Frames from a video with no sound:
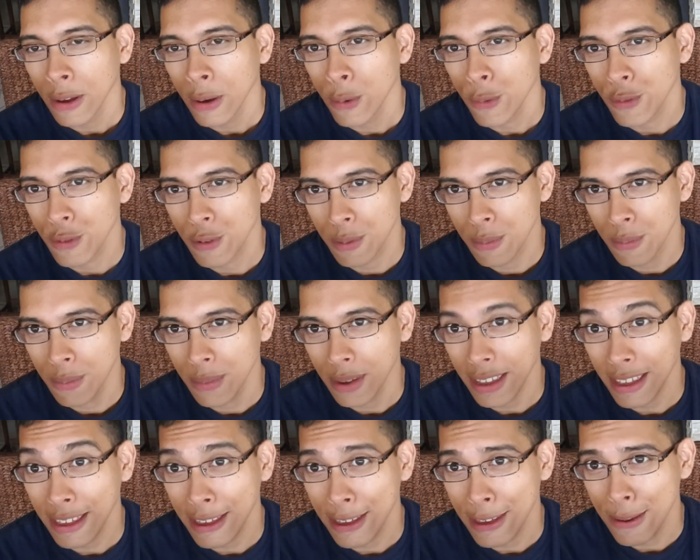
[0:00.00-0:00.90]
some
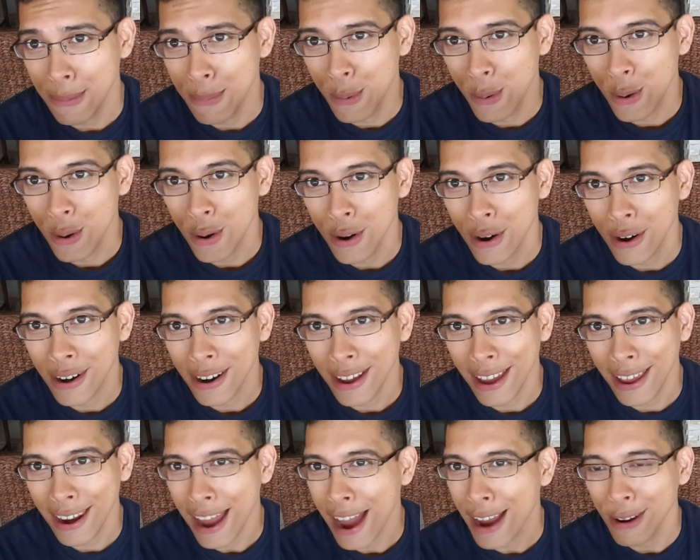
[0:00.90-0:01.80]
keyboard,
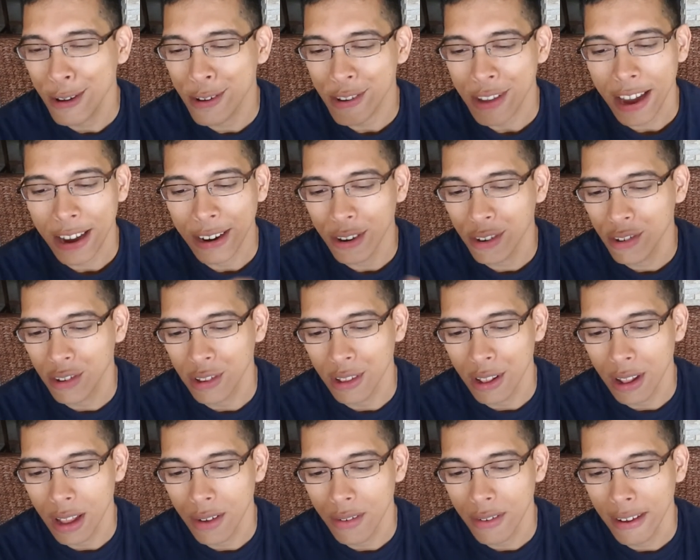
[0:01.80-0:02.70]
and I just
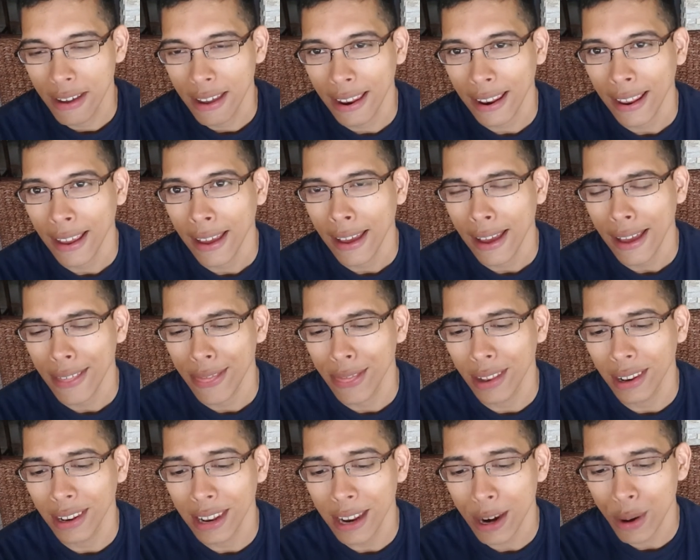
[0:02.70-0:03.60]
love it.
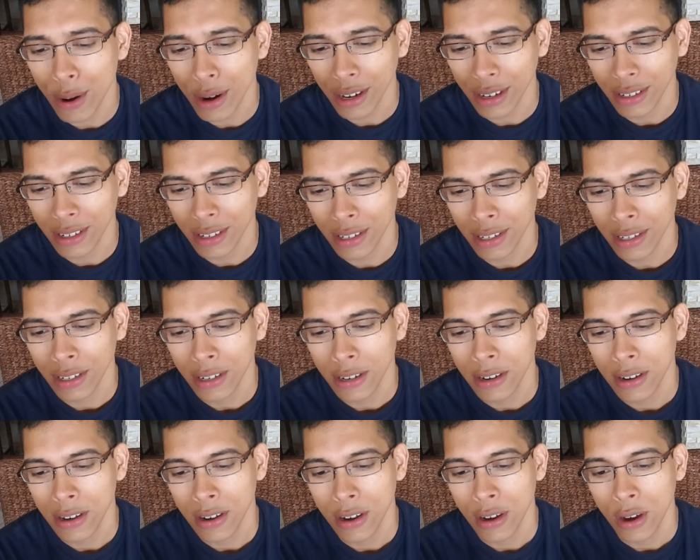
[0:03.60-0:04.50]
The lyrics
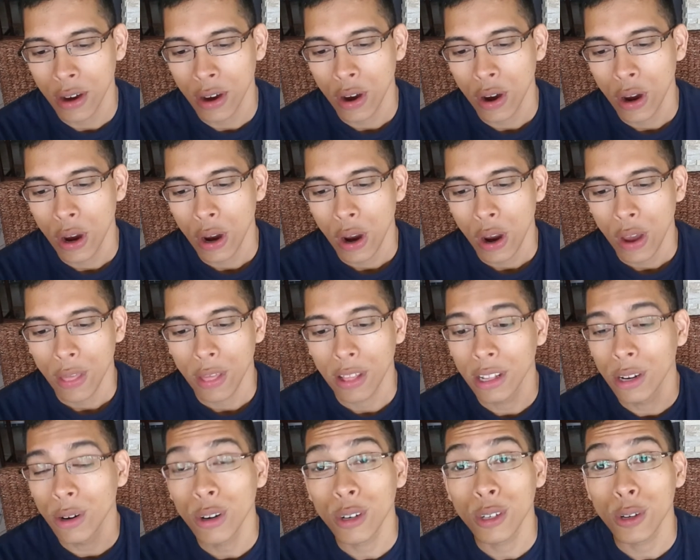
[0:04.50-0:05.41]

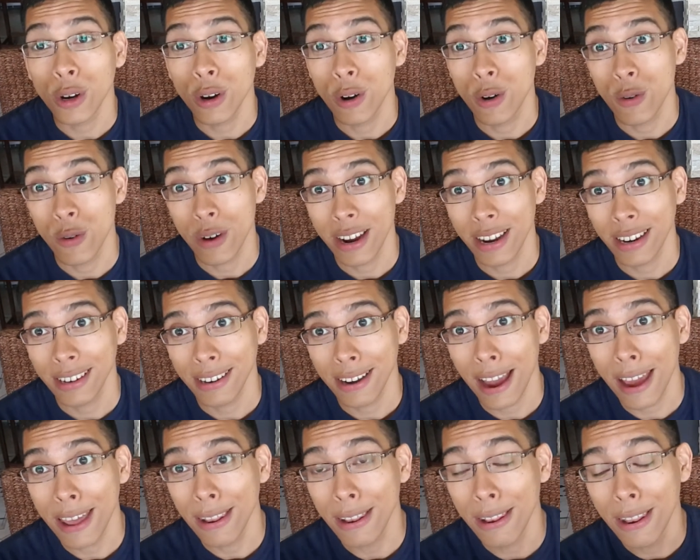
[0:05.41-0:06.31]
are great.
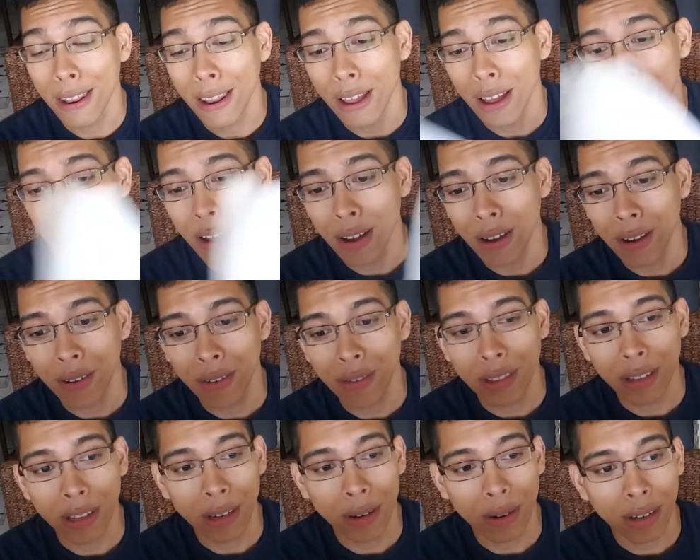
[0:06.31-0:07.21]
I
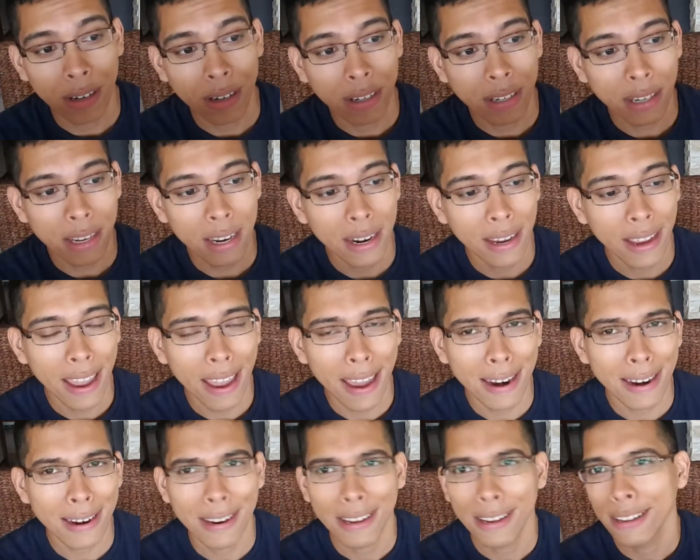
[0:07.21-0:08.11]
love the lyrics. And
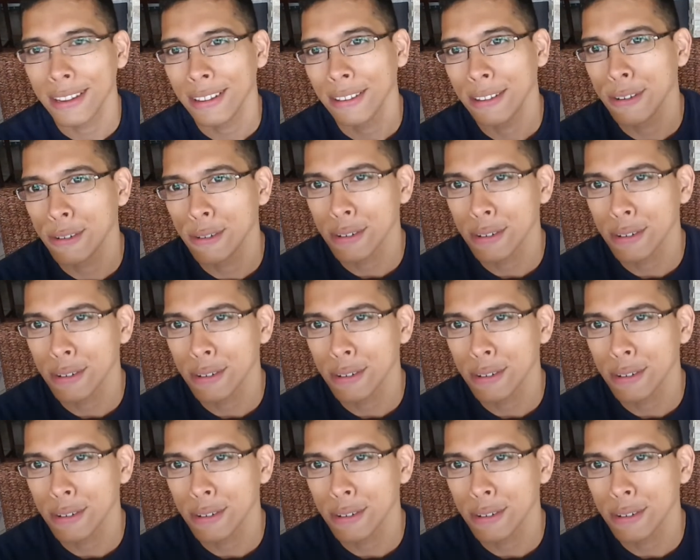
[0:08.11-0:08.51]
again, these